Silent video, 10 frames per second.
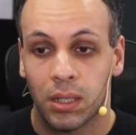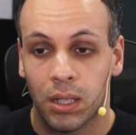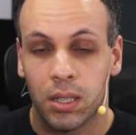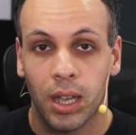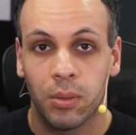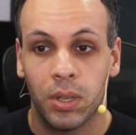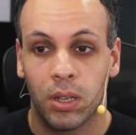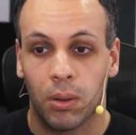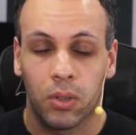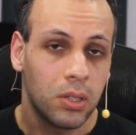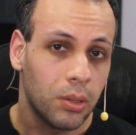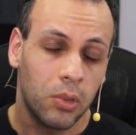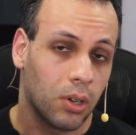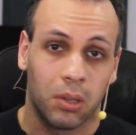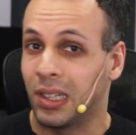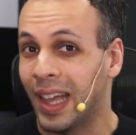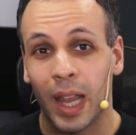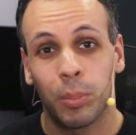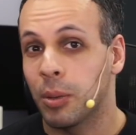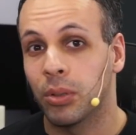to decide to be here. Because don't get me wrong, a
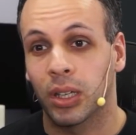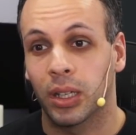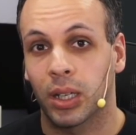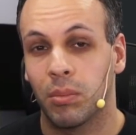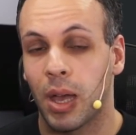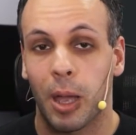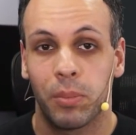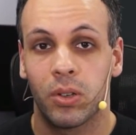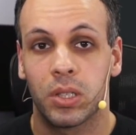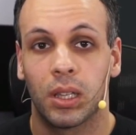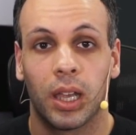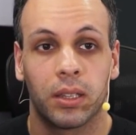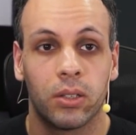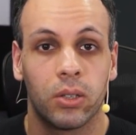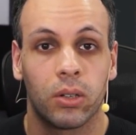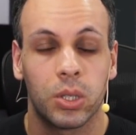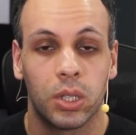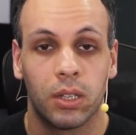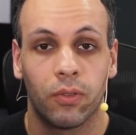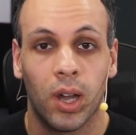lot of people are going to come back because they like the New York
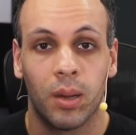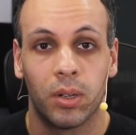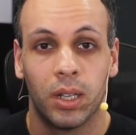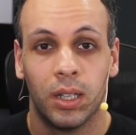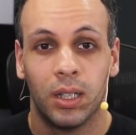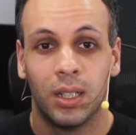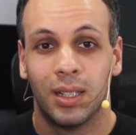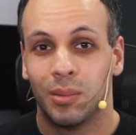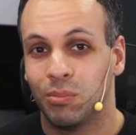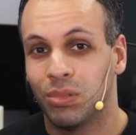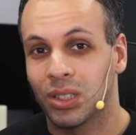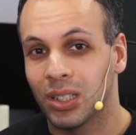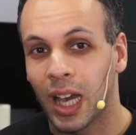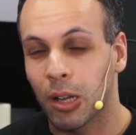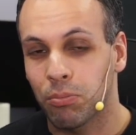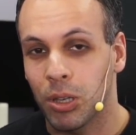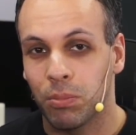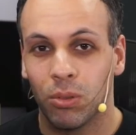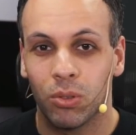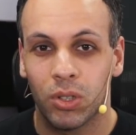City environment. But a lot of
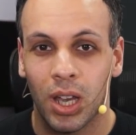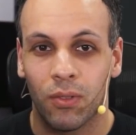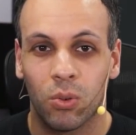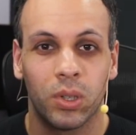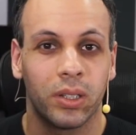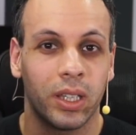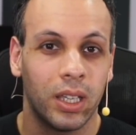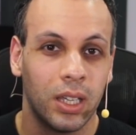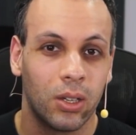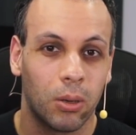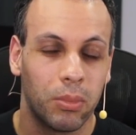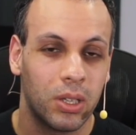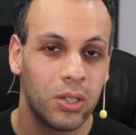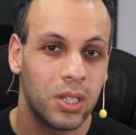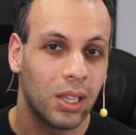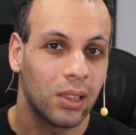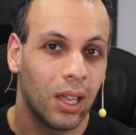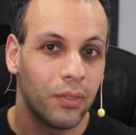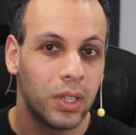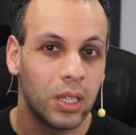people were never really here because they
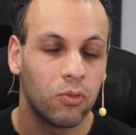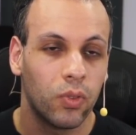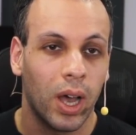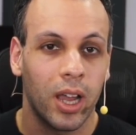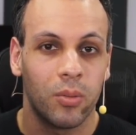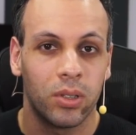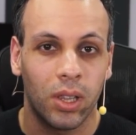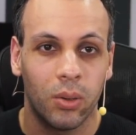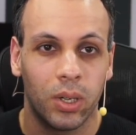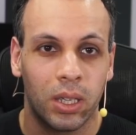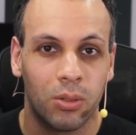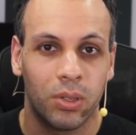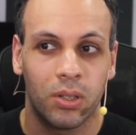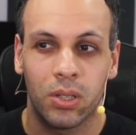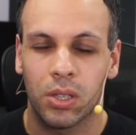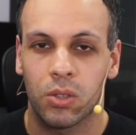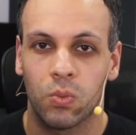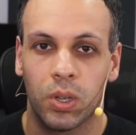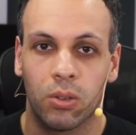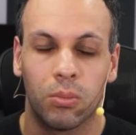love the environment. They were here because this is
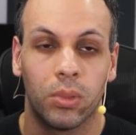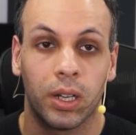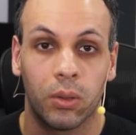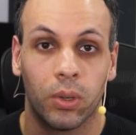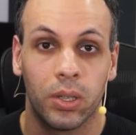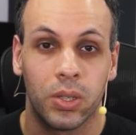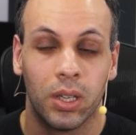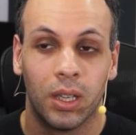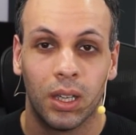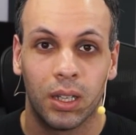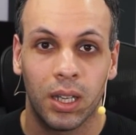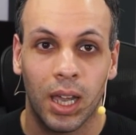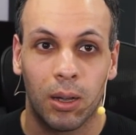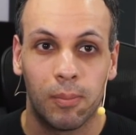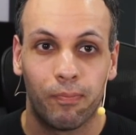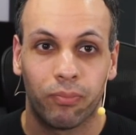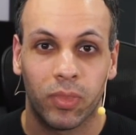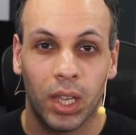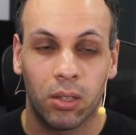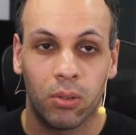where their money was. And now
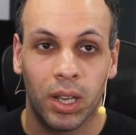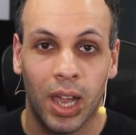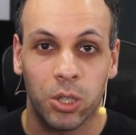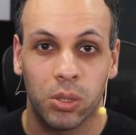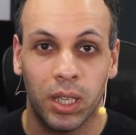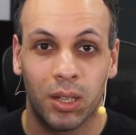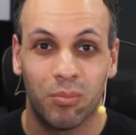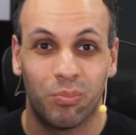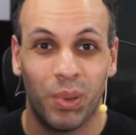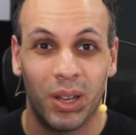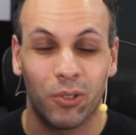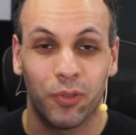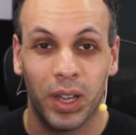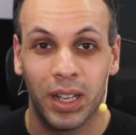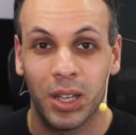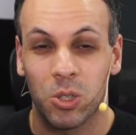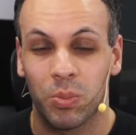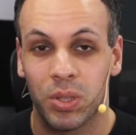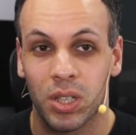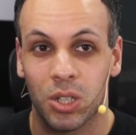that they're actually in a better financial
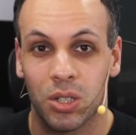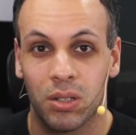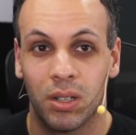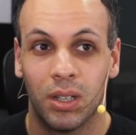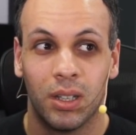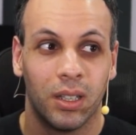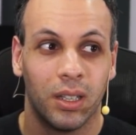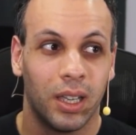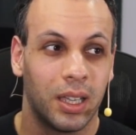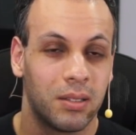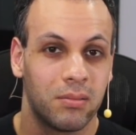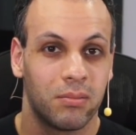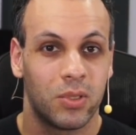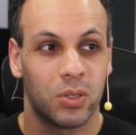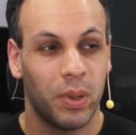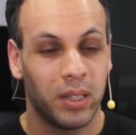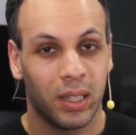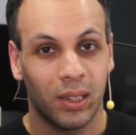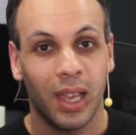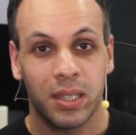position and
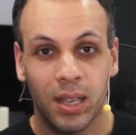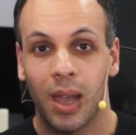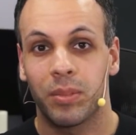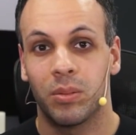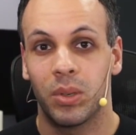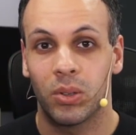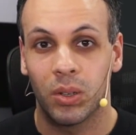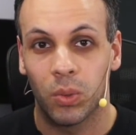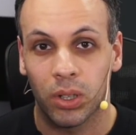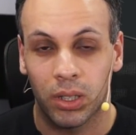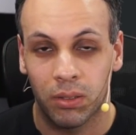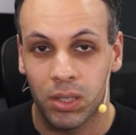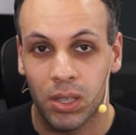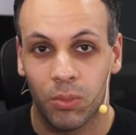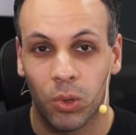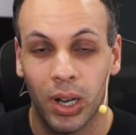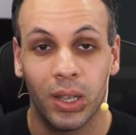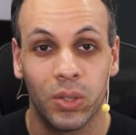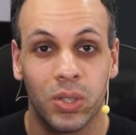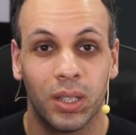spending less time commuting, working somewhere
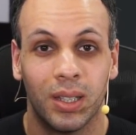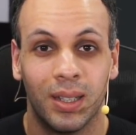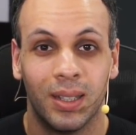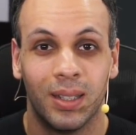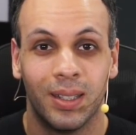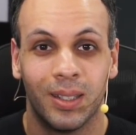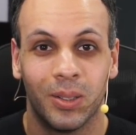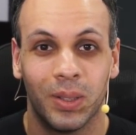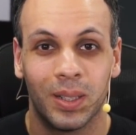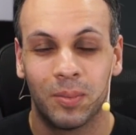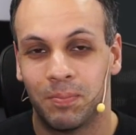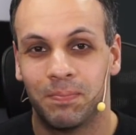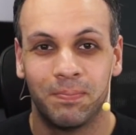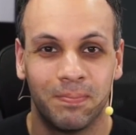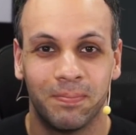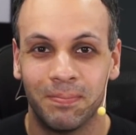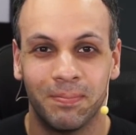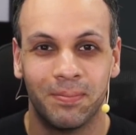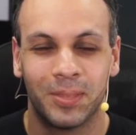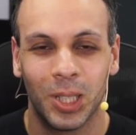else, well,
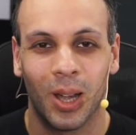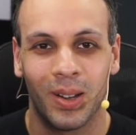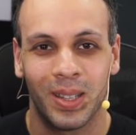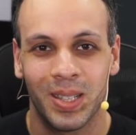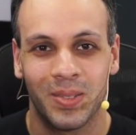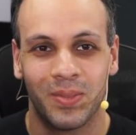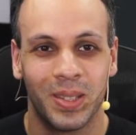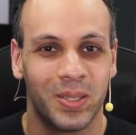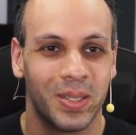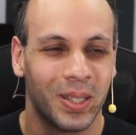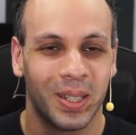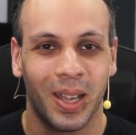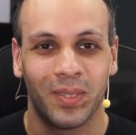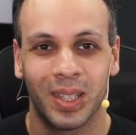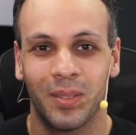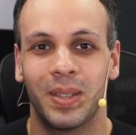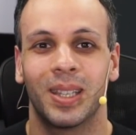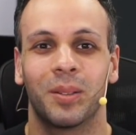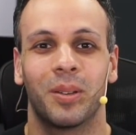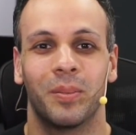sorry, this you're going to have to give me a
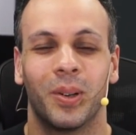little bit